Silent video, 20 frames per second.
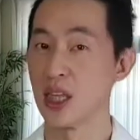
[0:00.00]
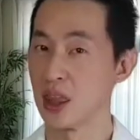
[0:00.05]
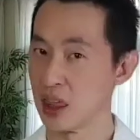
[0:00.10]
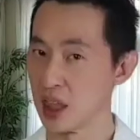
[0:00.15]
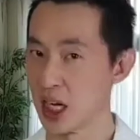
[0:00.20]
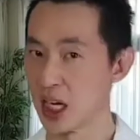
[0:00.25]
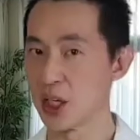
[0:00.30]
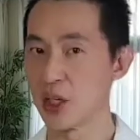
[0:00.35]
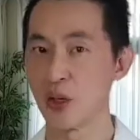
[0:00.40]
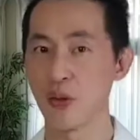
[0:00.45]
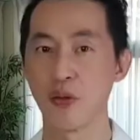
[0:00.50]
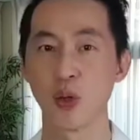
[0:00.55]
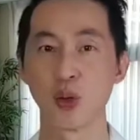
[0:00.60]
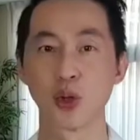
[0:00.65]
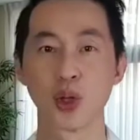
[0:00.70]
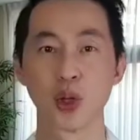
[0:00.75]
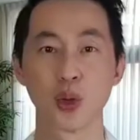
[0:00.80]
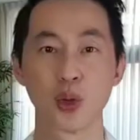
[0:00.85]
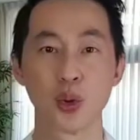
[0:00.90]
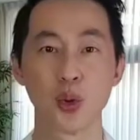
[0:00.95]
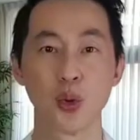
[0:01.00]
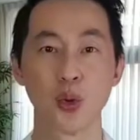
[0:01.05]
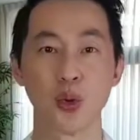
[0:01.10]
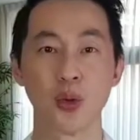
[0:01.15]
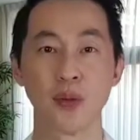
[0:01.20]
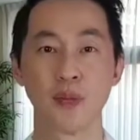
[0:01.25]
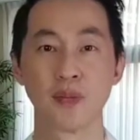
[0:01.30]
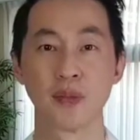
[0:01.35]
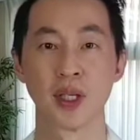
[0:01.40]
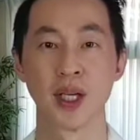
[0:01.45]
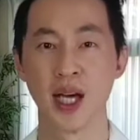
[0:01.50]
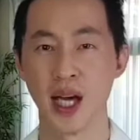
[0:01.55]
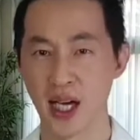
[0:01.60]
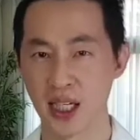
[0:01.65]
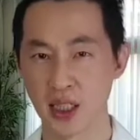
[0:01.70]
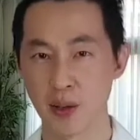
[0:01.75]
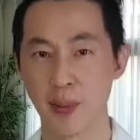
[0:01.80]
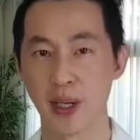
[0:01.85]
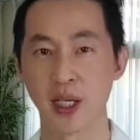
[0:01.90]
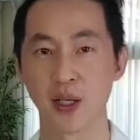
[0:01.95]
Neither of those are true.
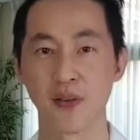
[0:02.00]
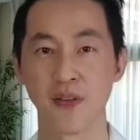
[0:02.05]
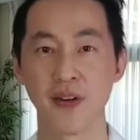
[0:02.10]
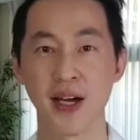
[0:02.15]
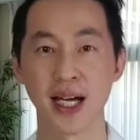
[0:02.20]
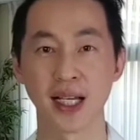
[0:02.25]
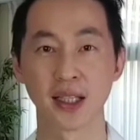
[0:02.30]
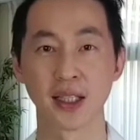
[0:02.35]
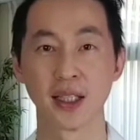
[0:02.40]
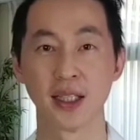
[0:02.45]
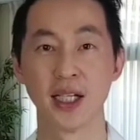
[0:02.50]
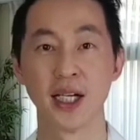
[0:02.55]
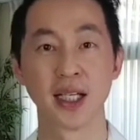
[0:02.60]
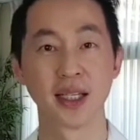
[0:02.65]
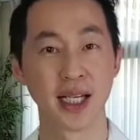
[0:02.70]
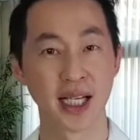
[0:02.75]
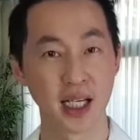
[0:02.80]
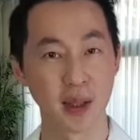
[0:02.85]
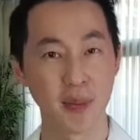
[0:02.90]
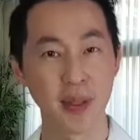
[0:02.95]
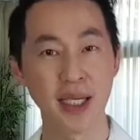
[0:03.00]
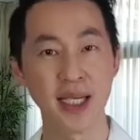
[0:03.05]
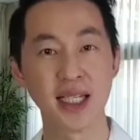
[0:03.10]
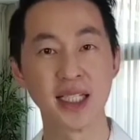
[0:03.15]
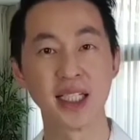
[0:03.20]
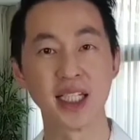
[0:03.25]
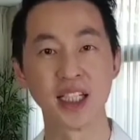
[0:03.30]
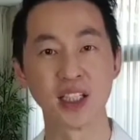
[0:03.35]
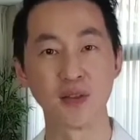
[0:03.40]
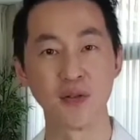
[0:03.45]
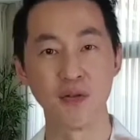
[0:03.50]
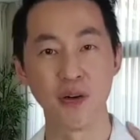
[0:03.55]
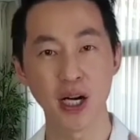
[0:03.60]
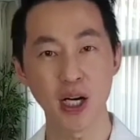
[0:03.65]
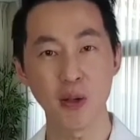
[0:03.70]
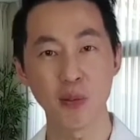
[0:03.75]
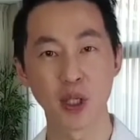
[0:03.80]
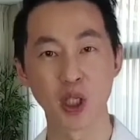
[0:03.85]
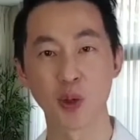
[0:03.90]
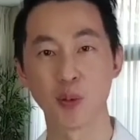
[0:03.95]
As a matter of fact, diabetes is
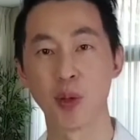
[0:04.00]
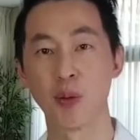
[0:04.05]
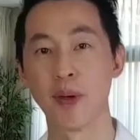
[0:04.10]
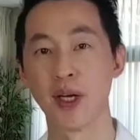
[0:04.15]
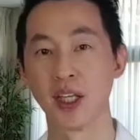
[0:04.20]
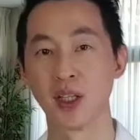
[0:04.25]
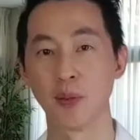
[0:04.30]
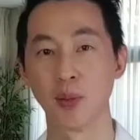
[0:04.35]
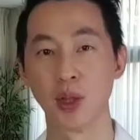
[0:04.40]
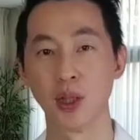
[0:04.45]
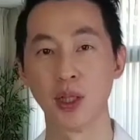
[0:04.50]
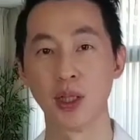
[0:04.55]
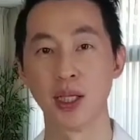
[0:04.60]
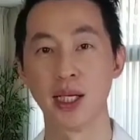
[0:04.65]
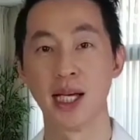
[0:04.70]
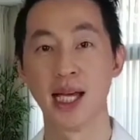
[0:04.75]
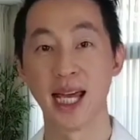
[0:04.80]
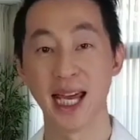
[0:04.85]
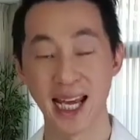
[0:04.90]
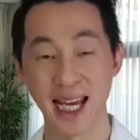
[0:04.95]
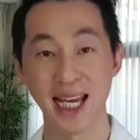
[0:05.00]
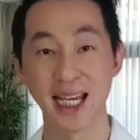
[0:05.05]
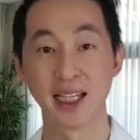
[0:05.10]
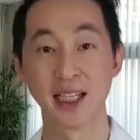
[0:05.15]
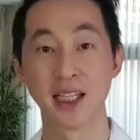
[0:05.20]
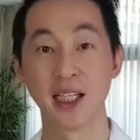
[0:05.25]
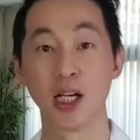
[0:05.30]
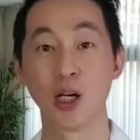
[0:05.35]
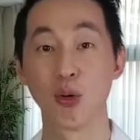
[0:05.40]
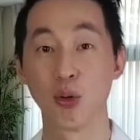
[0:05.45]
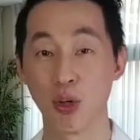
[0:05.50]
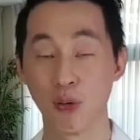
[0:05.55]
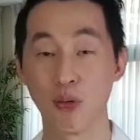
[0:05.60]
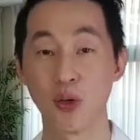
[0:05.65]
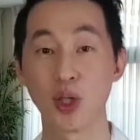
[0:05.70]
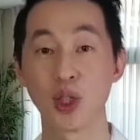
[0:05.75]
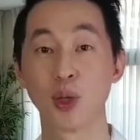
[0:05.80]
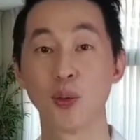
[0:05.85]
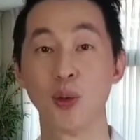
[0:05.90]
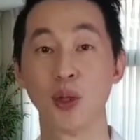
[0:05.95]
very much preventable and
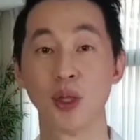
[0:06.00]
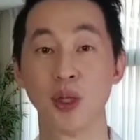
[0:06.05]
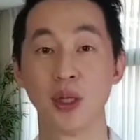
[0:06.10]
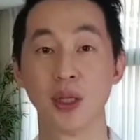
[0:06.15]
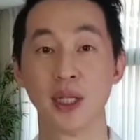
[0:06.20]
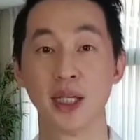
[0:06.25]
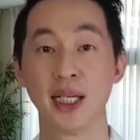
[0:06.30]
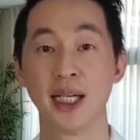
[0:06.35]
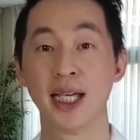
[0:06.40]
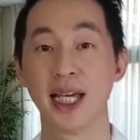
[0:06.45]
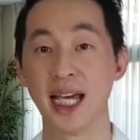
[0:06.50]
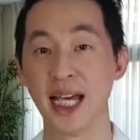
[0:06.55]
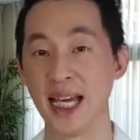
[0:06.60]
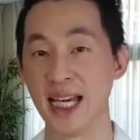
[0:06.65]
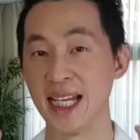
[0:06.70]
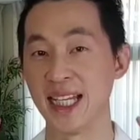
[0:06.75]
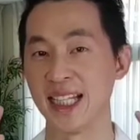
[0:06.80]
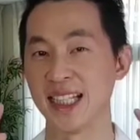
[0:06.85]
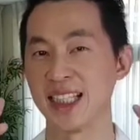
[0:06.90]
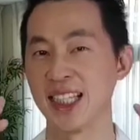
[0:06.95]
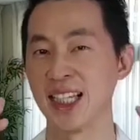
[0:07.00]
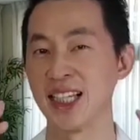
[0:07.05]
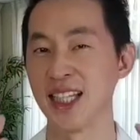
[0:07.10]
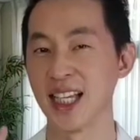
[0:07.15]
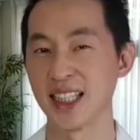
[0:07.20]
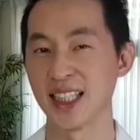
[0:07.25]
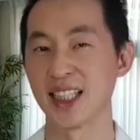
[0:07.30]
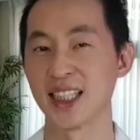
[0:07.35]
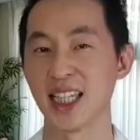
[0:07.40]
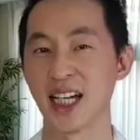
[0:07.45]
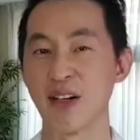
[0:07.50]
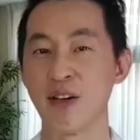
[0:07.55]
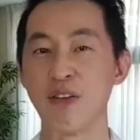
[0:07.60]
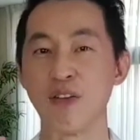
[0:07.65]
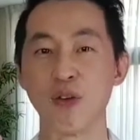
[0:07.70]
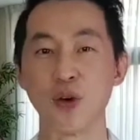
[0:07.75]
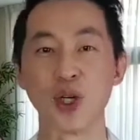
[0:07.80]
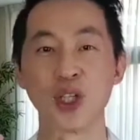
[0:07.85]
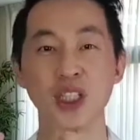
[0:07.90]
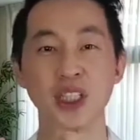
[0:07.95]
reversible, and it is a necessary
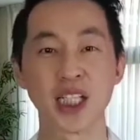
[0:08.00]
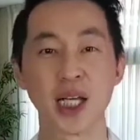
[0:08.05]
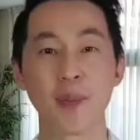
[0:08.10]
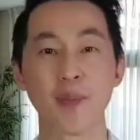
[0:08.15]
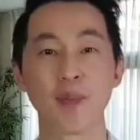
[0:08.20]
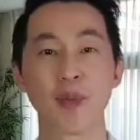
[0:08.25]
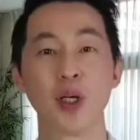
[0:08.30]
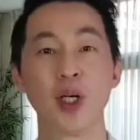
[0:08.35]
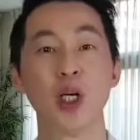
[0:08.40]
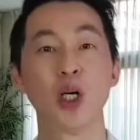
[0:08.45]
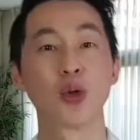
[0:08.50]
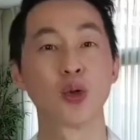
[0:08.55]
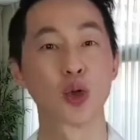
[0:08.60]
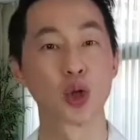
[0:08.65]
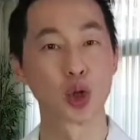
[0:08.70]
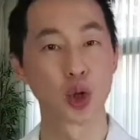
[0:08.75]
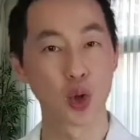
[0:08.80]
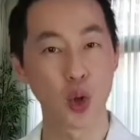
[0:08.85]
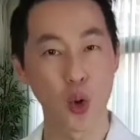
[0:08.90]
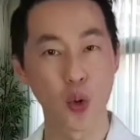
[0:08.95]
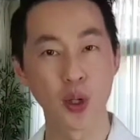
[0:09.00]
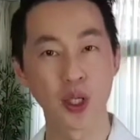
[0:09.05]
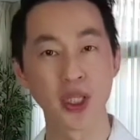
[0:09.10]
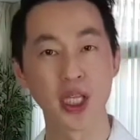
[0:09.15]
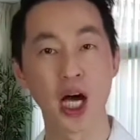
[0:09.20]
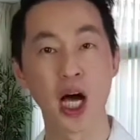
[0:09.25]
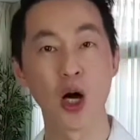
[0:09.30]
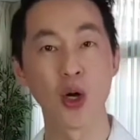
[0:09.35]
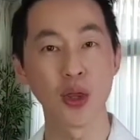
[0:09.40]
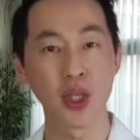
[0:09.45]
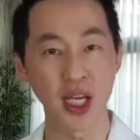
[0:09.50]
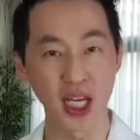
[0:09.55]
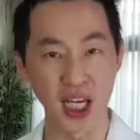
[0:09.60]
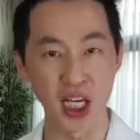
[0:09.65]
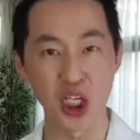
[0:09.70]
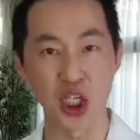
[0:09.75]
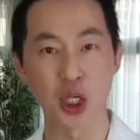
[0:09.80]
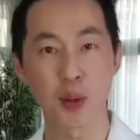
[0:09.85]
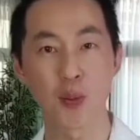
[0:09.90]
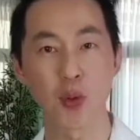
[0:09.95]
first step to slowing down the
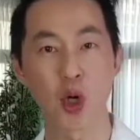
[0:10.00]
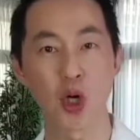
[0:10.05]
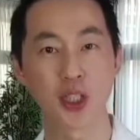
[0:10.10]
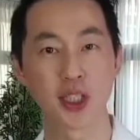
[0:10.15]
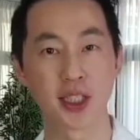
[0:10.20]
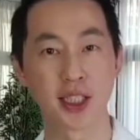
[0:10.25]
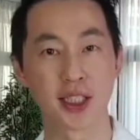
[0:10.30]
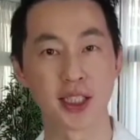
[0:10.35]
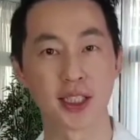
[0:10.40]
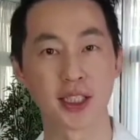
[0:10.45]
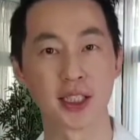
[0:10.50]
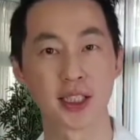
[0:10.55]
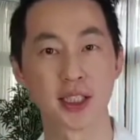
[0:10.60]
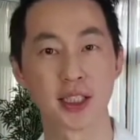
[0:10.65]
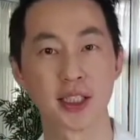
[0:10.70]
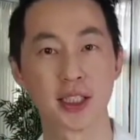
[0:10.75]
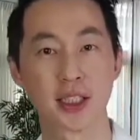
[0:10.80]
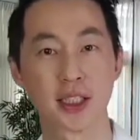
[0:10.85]
aging process.